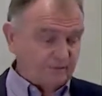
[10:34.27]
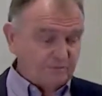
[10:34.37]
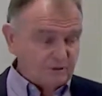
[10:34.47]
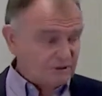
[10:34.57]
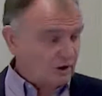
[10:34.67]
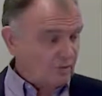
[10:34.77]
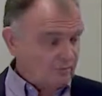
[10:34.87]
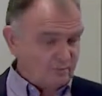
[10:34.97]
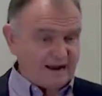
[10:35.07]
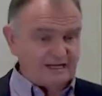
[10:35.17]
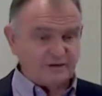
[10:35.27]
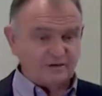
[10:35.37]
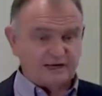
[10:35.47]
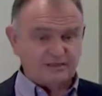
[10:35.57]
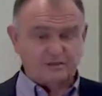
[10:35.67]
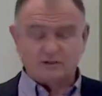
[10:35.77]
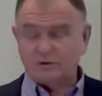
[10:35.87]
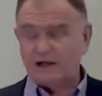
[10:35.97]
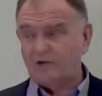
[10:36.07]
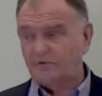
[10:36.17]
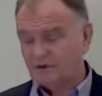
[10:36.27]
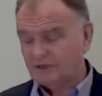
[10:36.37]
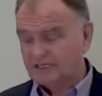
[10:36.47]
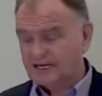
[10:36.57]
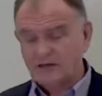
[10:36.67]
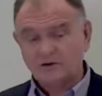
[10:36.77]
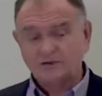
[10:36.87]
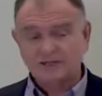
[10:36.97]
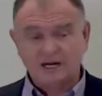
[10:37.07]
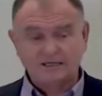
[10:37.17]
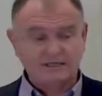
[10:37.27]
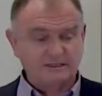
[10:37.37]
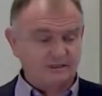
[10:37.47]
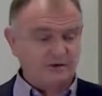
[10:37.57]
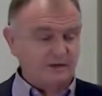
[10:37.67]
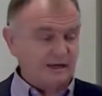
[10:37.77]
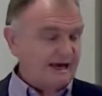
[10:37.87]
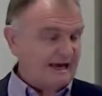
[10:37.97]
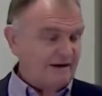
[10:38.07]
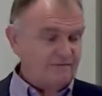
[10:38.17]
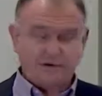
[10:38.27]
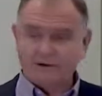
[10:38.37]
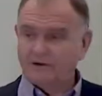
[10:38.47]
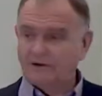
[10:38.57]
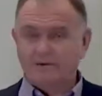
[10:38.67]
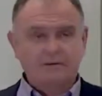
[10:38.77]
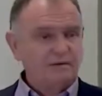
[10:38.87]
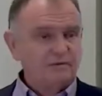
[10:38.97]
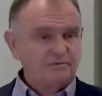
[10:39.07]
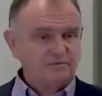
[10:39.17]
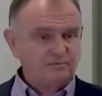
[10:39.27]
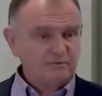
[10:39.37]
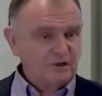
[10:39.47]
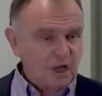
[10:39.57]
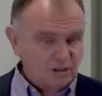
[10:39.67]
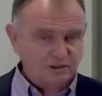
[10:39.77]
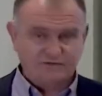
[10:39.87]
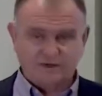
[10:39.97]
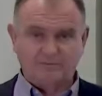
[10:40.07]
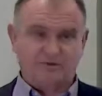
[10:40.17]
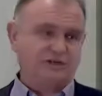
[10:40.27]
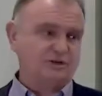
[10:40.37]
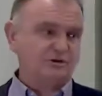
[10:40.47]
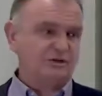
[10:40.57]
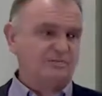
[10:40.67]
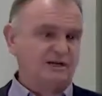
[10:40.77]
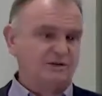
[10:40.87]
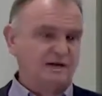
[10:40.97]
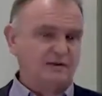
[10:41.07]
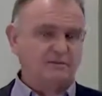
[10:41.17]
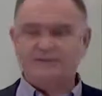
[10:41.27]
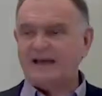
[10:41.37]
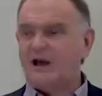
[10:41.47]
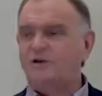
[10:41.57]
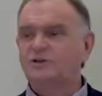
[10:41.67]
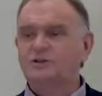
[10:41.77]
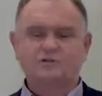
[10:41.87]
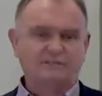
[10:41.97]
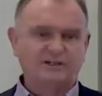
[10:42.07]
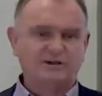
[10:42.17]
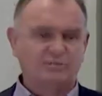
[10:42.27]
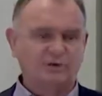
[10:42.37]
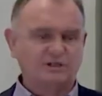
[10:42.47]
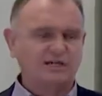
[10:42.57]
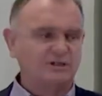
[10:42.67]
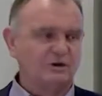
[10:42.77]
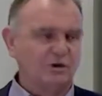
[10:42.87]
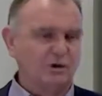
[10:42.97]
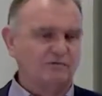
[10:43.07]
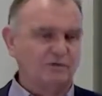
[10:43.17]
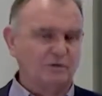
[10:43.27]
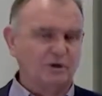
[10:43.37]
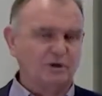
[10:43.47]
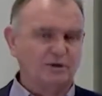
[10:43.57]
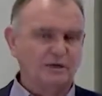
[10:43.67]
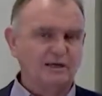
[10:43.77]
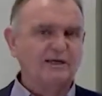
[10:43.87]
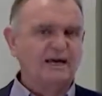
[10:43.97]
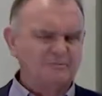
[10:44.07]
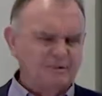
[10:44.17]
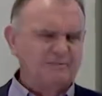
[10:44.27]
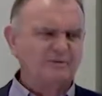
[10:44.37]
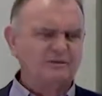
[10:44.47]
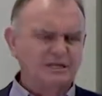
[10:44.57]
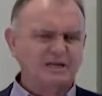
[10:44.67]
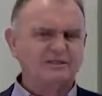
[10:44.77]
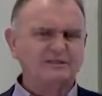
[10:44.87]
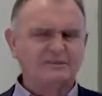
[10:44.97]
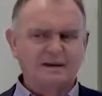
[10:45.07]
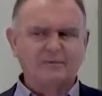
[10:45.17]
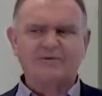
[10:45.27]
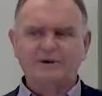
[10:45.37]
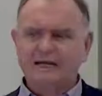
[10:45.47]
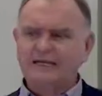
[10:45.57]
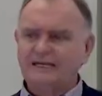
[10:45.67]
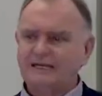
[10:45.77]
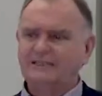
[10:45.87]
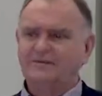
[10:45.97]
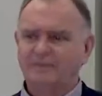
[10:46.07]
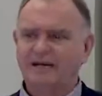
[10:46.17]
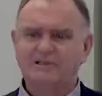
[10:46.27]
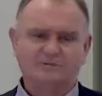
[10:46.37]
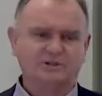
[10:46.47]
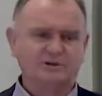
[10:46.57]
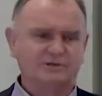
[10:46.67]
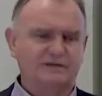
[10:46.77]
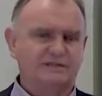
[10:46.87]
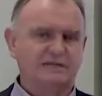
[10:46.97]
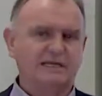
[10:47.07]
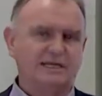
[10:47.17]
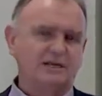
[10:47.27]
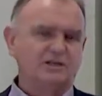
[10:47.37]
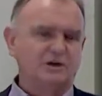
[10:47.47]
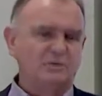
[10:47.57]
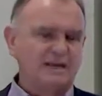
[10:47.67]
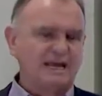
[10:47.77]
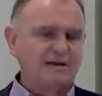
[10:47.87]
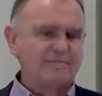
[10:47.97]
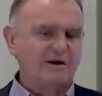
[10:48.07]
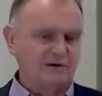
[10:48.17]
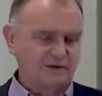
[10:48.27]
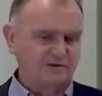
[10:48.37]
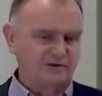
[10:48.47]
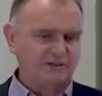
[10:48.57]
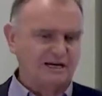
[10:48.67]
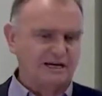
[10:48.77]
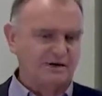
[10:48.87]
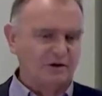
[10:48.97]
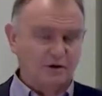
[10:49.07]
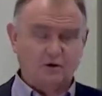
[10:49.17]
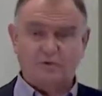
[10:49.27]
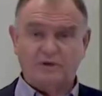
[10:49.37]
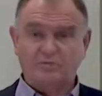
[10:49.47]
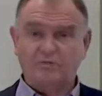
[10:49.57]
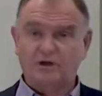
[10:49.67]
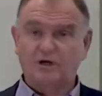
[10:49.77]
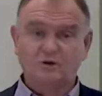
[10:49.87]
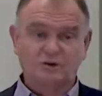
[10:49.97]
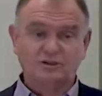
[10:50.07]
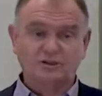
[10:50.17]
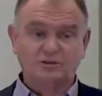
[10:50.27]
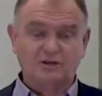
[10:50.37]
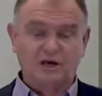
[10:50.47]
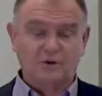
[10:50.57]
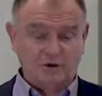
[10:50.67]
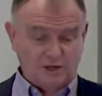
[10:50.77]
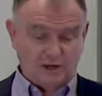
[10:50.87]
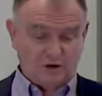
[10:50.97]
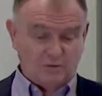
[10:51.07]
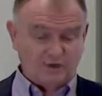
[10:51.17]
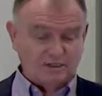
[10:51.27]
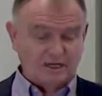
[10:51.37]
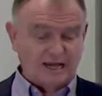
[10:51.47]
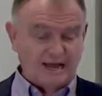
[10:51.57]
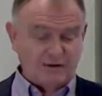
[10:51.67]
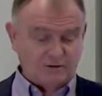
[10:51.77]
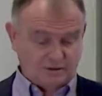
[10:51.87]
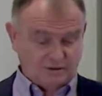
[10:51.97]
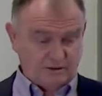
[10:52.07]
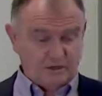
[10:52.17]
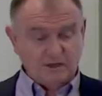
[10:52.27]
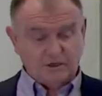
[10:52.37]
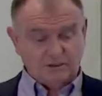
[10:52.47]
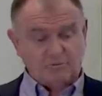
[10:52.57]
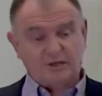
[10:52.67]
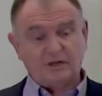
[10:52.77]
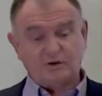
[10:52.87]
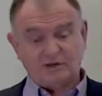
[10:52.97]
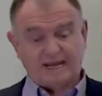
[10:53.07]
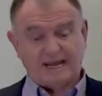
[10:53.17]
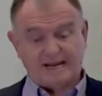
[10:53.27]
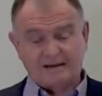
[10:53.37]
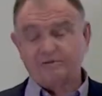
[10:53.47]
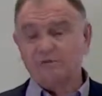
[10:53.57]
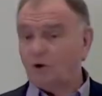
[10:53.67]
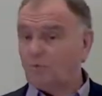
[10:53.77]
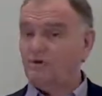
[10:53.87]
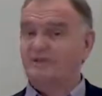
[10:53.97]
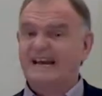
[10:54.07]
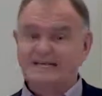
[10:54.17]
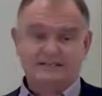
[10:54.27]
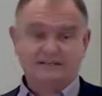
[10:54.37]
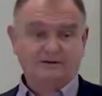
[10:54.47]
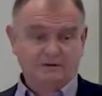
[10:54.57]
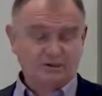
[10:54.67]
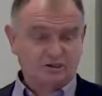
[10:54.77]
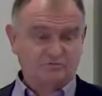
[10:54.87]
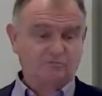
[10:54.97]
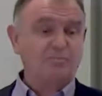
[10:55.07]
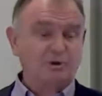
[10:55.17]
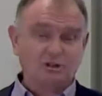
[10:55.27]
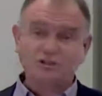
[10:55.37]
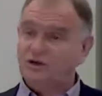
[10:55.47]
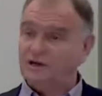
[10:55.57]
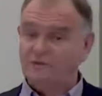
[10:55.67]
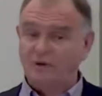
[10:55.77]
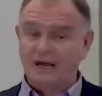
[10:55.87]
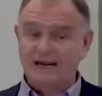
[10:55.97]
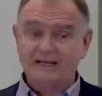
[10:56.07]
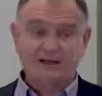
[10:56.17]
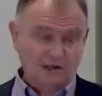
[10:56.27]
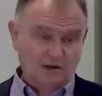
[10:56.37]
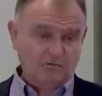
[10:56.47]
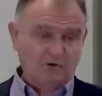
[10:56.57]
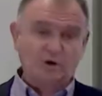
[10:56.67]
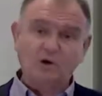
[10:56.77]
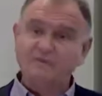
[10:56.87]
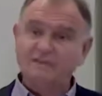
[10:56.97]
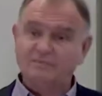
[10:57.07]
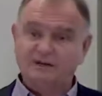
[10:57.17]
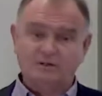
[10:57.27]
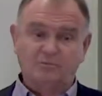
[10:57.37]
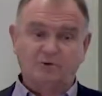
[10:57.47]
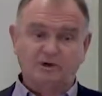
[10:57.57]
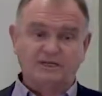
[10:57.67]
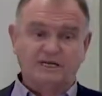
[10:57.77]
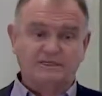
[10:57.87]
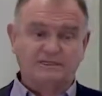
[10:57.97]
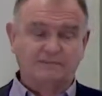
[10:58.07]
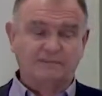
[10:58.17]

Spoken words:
So by 2012-13, you're starting to have lots of companies using Petrel, thousands of Petrel projects all over the world, and people started to say, we really need some management of this. So we came out in 13 with a product called Studio, which allowed to build a corporate data repository, if you like, for all of these Petrel projects.